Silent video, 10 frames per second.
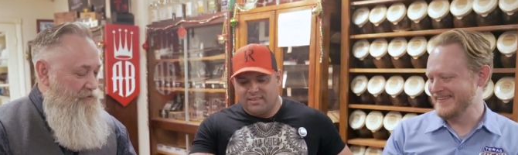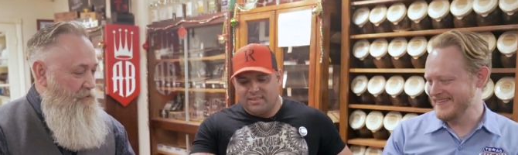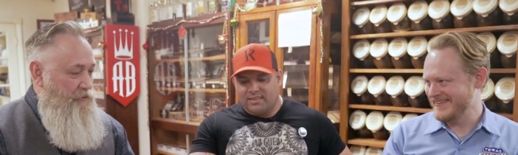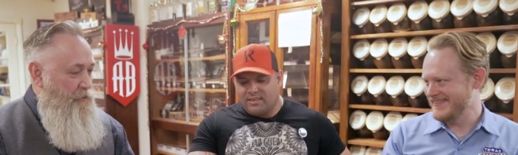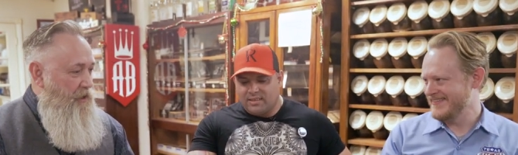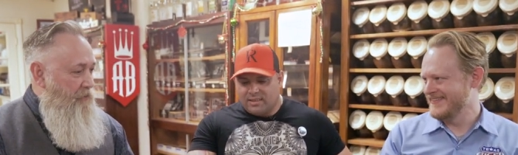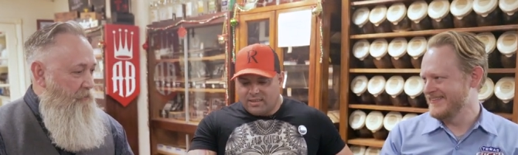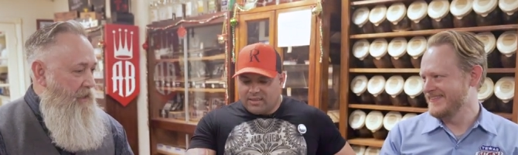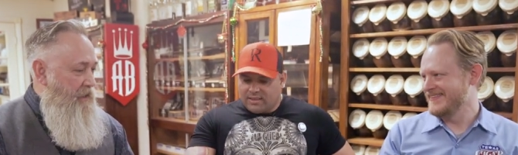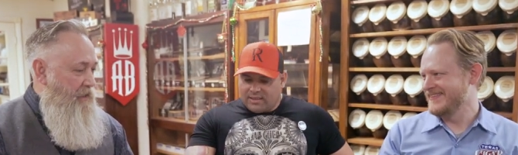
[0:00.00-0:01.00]
Speaker 1: So, Noel,
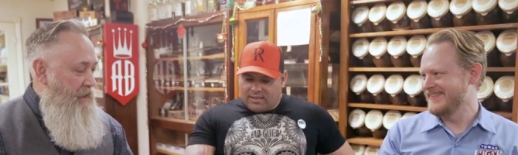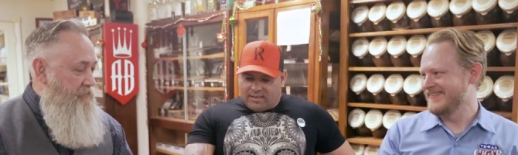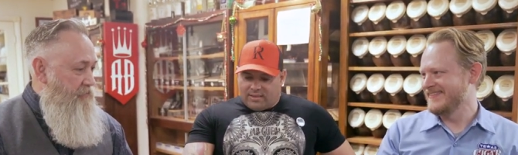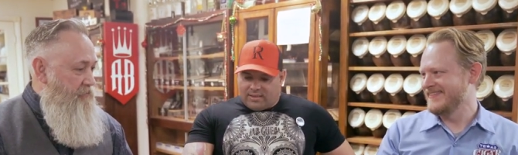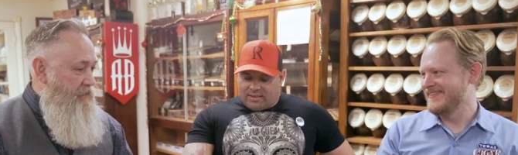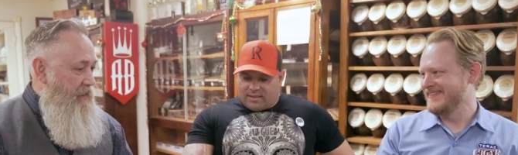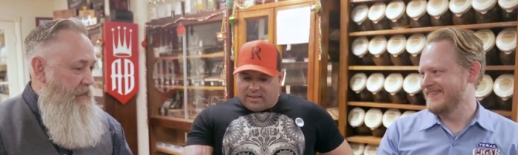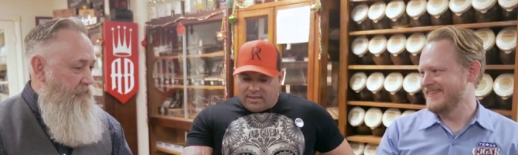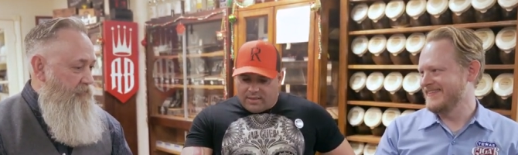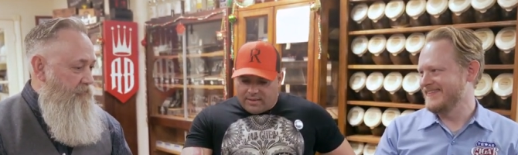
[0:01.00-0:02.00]
man, I just, I
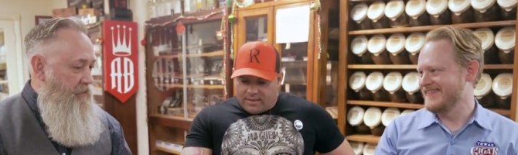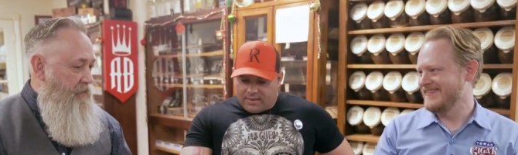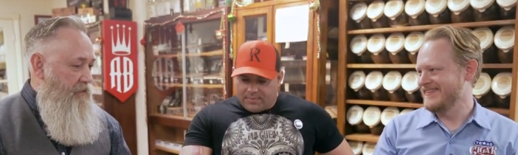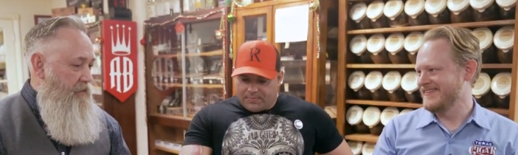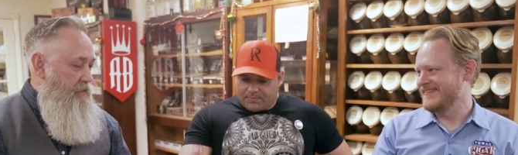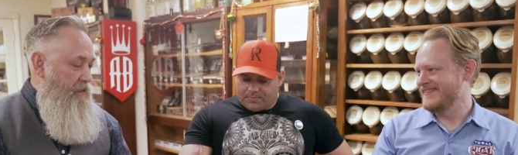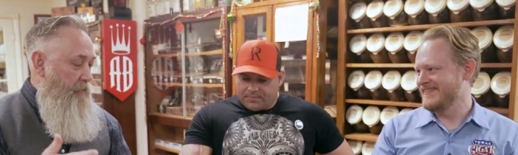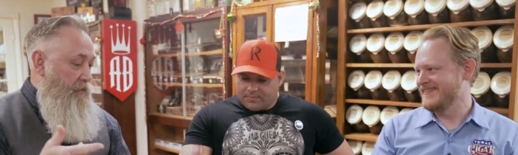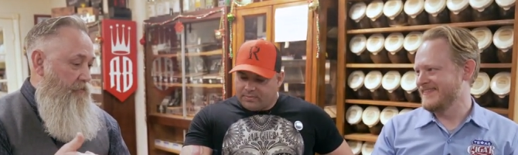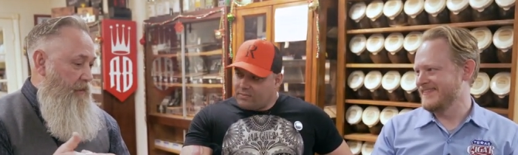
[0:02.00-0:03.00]
have to say,
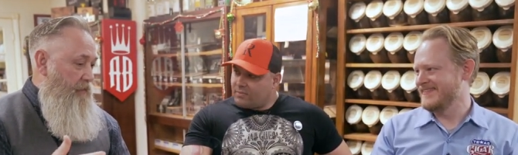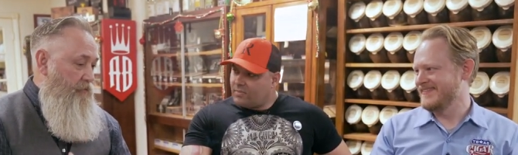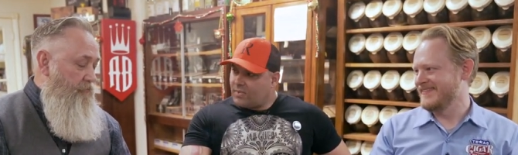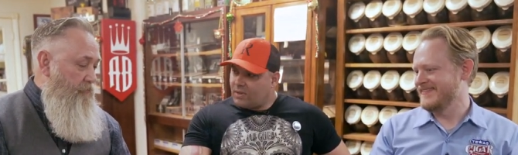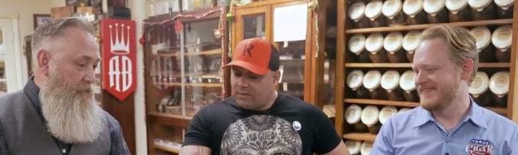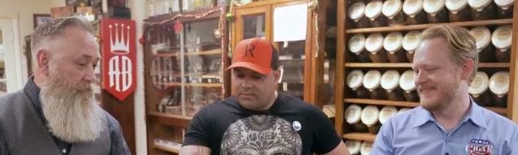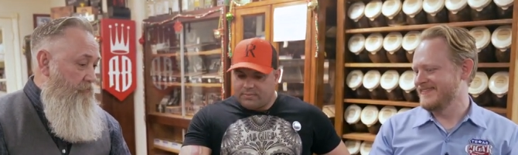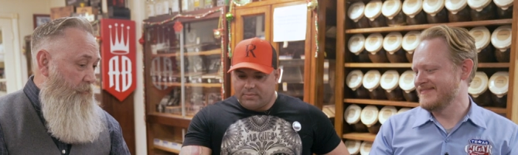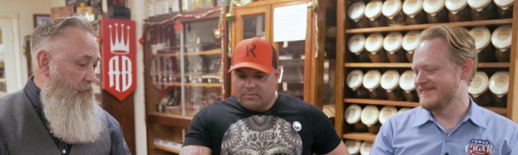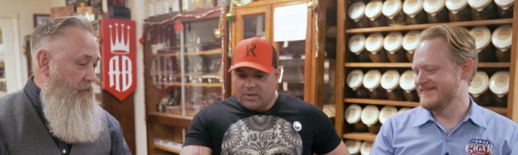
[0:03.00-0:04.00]
I mean, thank you for,
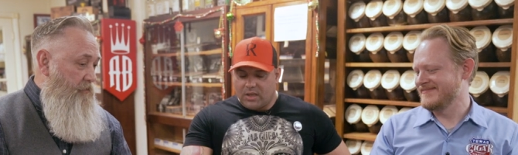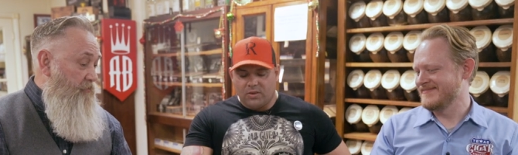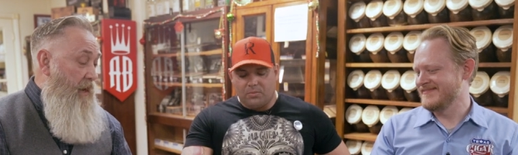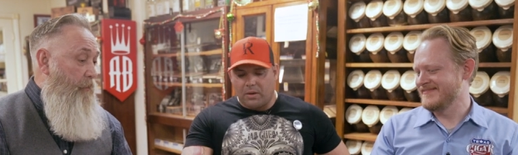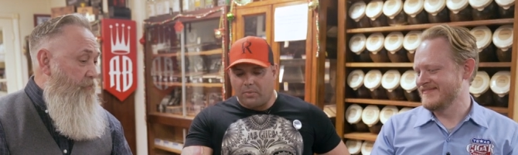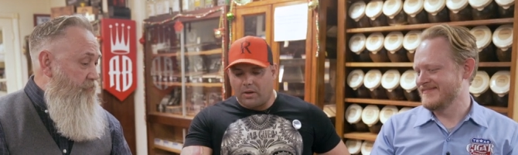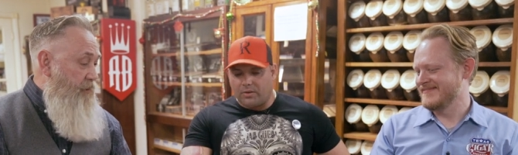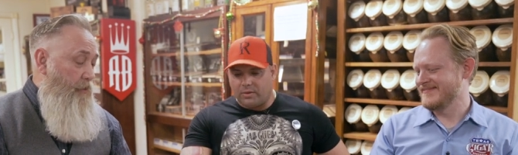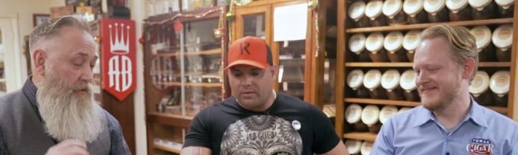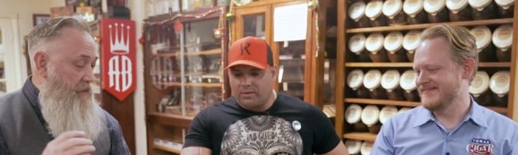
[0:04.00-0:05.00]
for bringing this. I was pleasure.
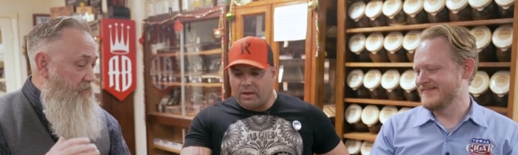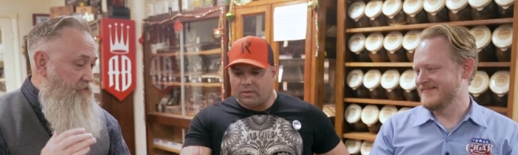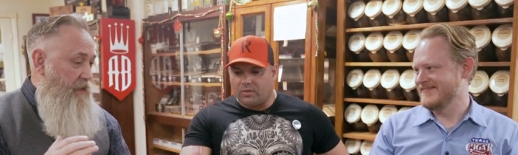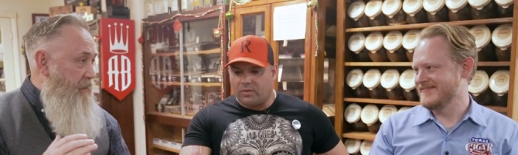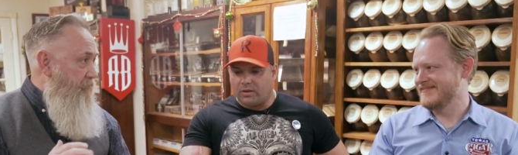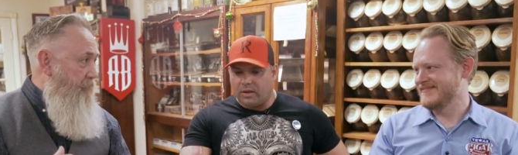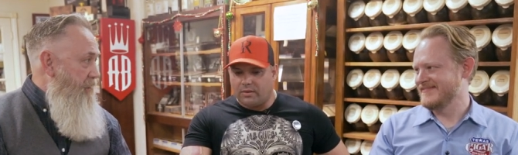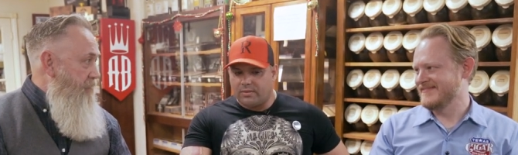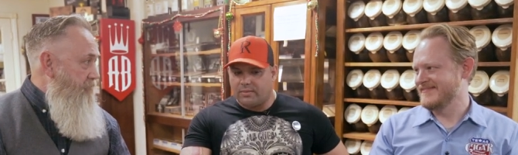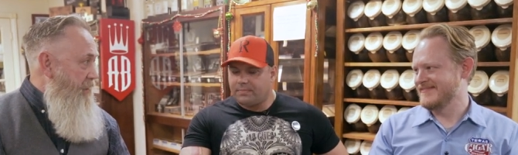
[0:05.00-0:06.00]
totally thank
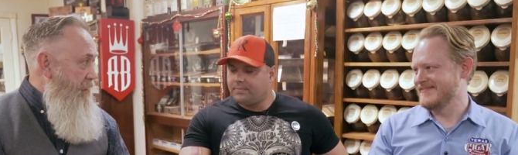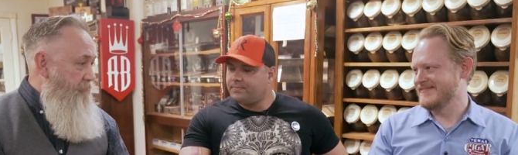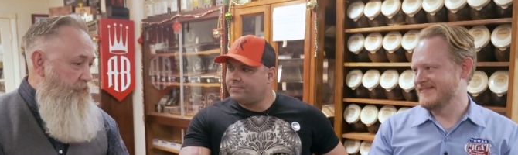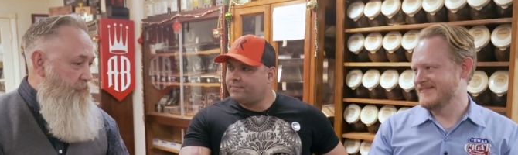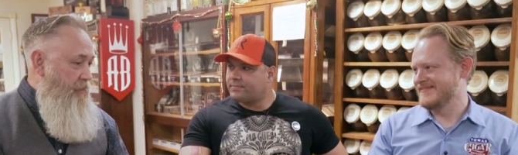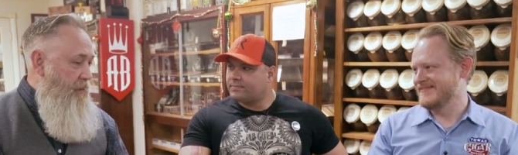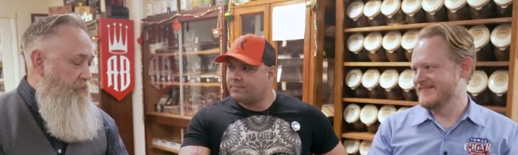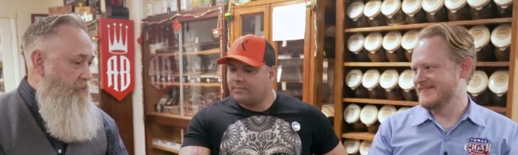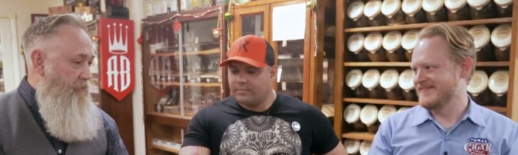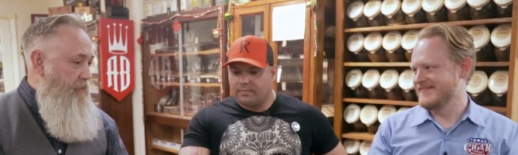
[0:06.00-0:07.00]
excited to have this one on
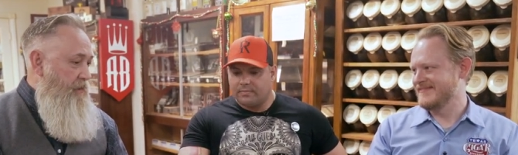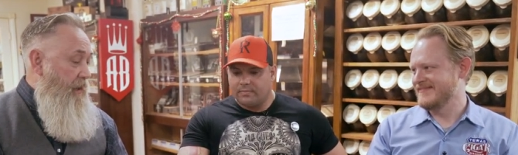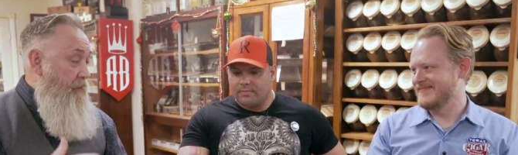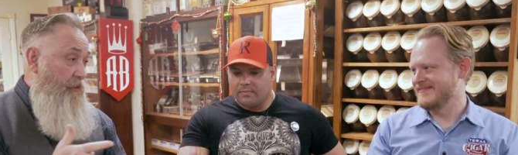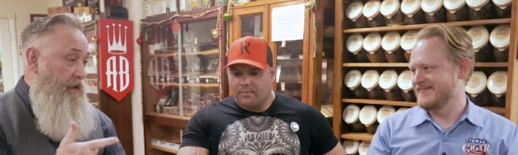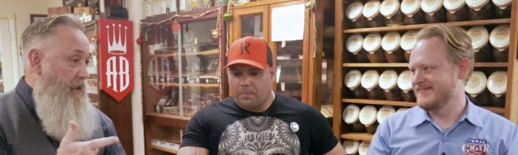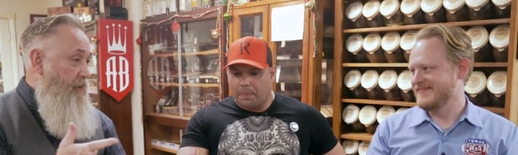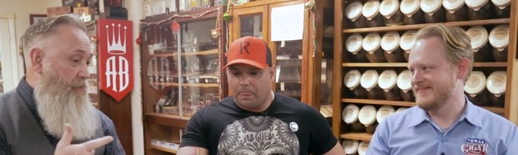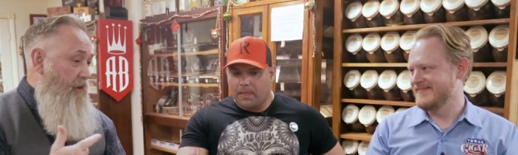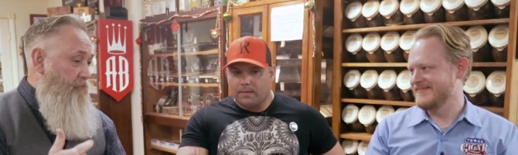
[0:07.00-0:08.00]
here. I know
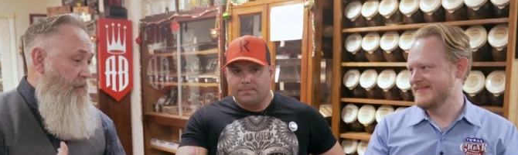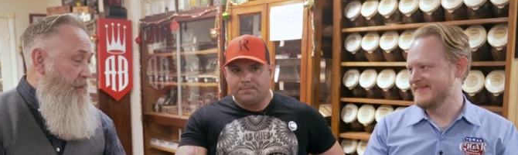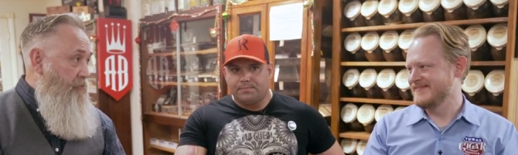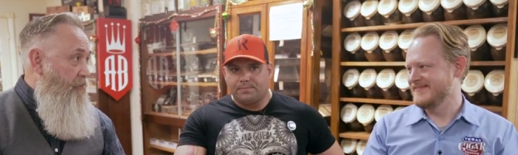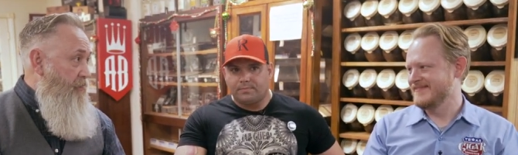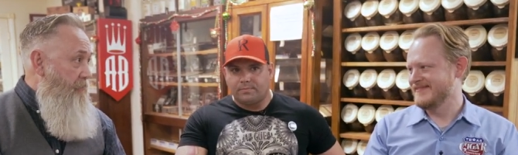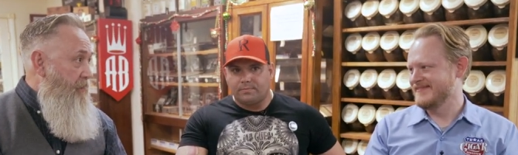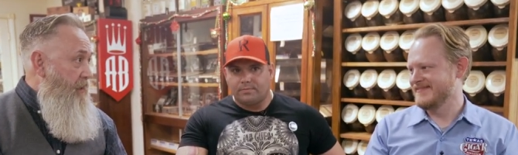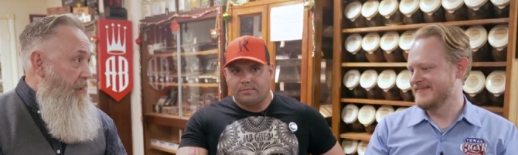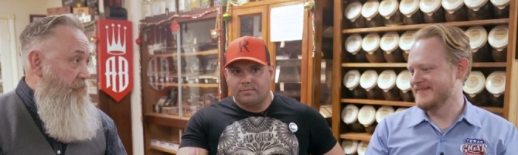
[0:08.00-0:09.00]
Ian was when I told him.
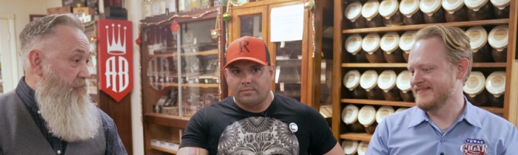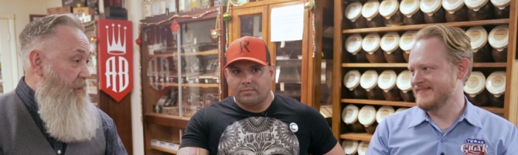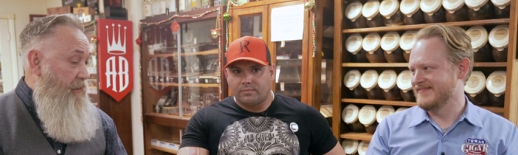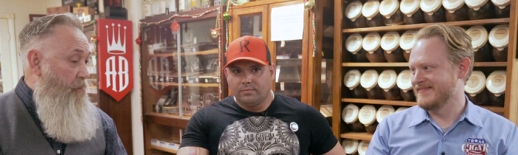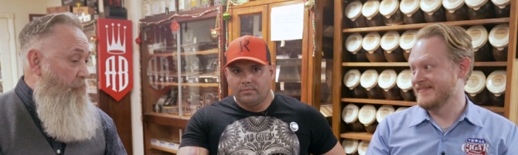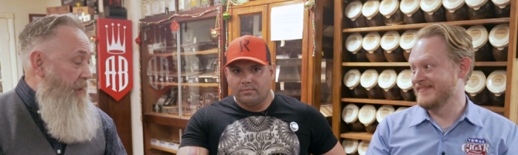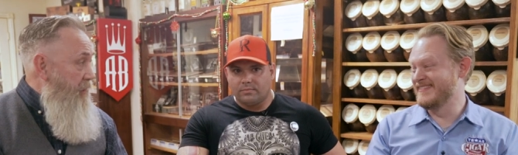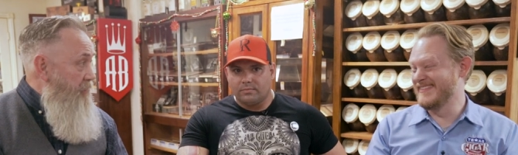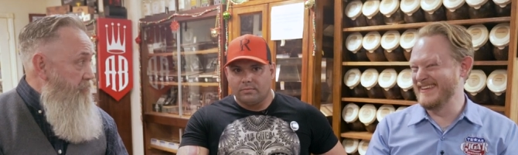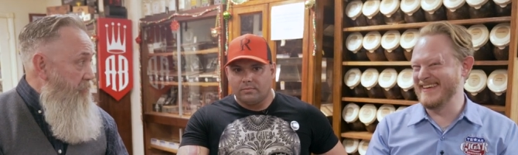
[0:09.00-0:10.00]
He's like, oh my
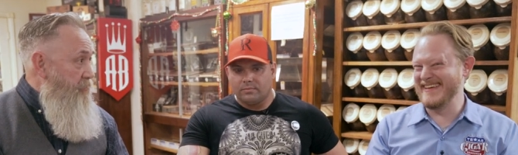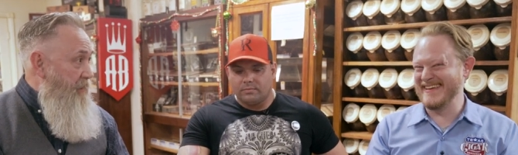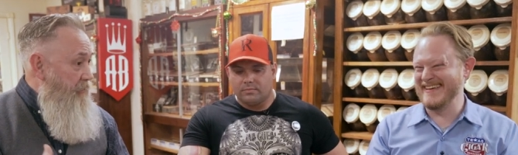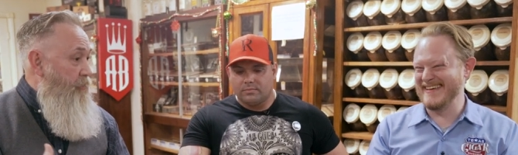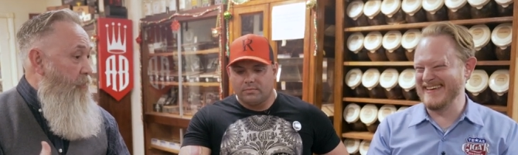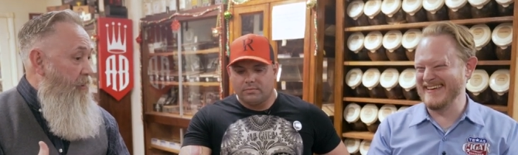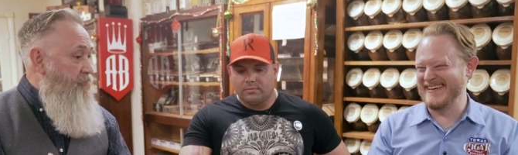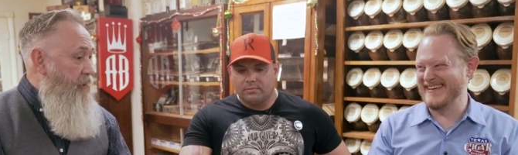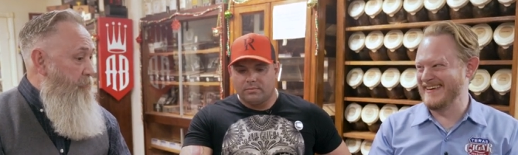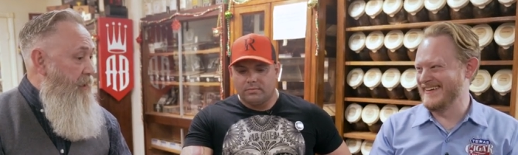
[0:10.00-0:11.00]
gosh, you mean Noel's
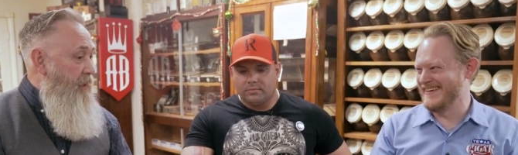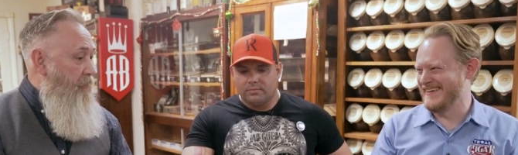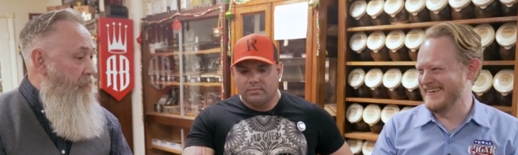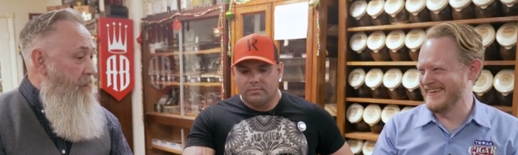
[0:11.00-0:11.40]
going to be here?